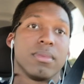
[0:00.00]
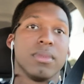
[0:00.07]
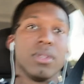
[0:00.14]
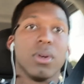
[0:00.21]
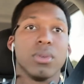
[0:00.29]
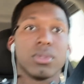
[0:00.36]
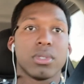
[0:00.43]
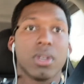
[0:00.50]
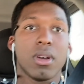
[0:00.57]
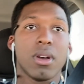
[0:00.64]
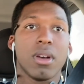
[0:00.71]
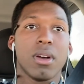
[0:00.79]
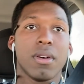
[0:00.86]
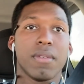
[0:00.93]
dozed
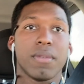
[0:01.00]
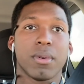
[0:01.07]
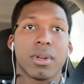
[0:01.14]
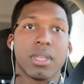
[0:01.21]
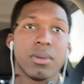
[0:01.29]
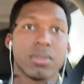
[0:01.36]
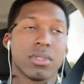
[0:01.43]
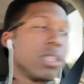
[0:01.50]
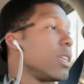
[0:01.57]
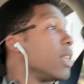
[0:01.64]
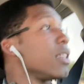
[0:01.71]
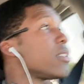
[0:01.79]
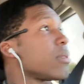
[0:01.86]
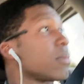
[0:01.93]
off or he was looking
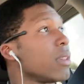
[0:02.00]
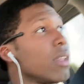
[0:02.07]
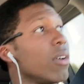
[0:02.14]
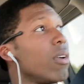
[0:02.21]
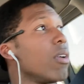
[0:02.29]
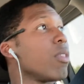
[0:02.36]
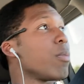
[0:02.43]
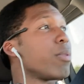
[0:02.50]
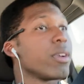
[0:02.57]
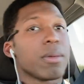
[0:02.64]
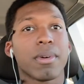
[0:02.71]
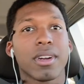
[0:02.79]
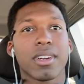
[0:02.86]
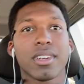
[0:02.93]
at something like, oh, the pretty
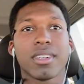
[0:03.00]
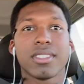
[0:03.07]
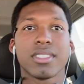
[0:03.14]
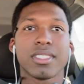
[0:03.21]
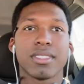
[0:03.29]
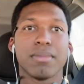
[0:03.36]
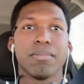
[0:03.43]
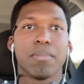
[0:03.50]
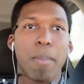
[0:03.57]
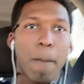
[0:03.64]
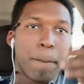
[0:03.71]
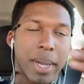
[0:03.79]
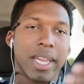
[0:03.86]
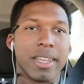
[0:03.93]
birds, and
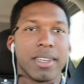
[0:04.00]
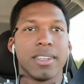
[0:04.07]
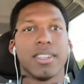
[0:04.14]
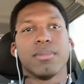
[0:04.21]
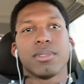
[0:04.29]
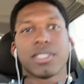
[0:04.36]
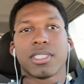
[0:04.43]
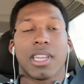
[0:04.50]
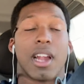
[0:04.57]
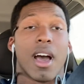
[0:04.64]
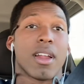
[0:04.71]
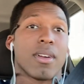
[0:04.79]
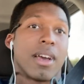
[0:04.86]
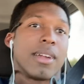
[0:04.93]
bam!
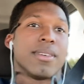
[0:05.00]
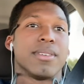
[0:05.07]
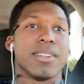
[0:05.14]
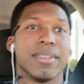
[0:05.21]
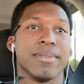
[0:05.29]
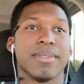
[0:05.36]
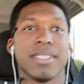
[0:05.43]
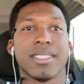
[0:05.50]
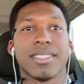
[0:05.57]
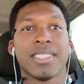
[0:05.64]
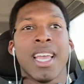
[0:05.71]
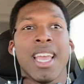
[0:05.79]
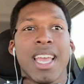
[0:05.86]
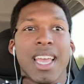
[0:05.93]
I don't know.
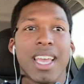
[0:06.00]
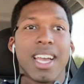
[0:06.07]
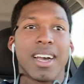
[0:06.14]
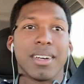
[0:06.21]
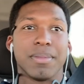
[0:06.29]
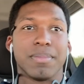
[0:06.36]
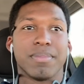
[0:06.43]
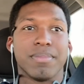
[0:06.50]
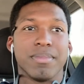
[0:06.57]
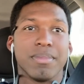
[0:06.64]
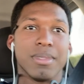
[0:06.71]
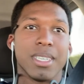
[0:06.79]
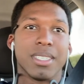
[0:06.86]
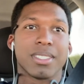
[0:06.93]

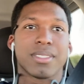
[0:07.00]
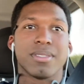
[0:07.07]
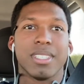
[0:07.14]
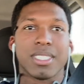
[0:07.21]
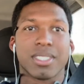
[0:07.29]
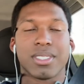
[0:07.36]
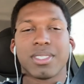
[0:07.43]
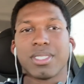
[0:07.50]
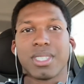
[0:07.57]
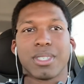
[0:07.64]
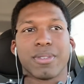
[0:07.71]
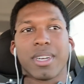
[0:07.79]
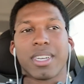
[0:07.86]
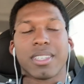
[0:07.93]
It's just
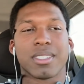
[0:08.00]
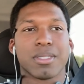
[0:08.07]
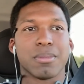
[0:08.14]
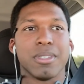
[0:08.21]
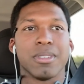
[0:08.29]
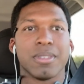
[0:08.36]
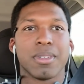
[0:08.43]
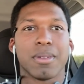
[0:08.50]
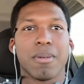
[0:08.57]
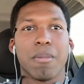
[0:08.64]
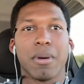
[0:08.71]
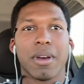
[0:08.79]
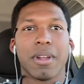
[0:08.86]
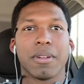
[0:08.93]
nerve-wracking to me.
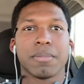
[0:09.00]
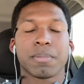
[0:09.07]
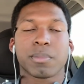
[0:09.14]
But